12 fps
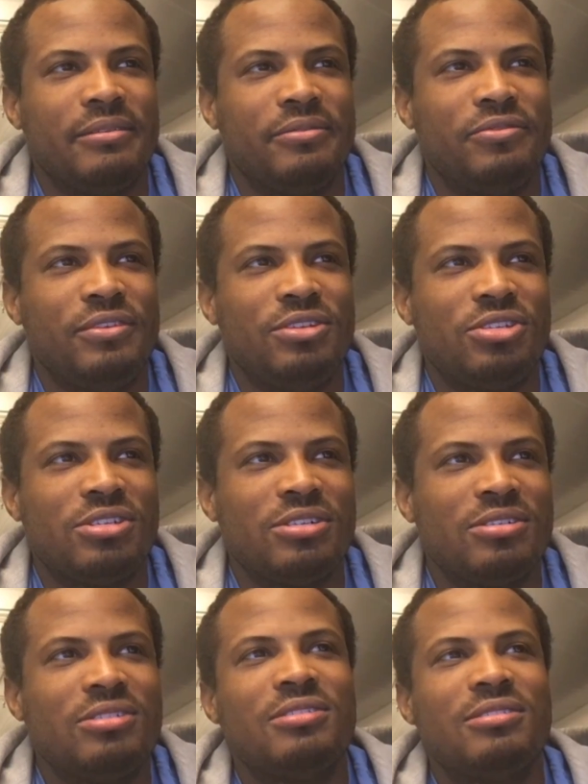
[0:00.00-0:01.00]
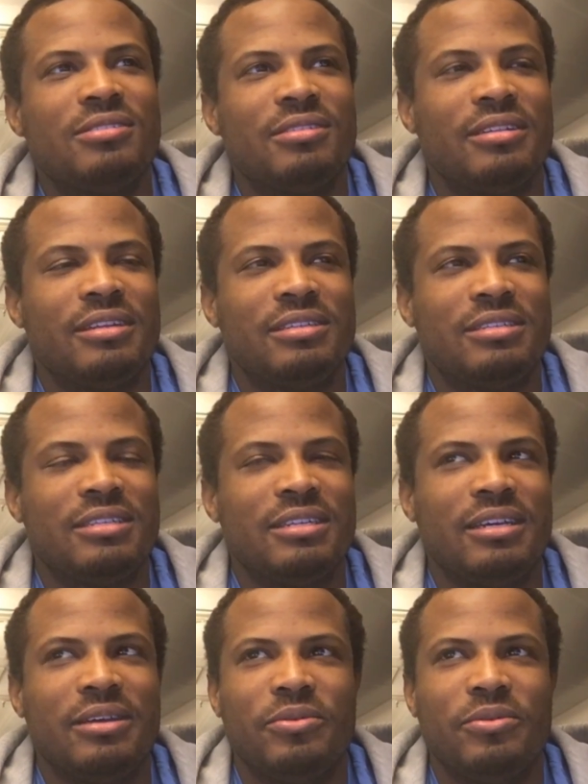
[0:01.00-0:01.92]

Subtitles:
Features. Let's see.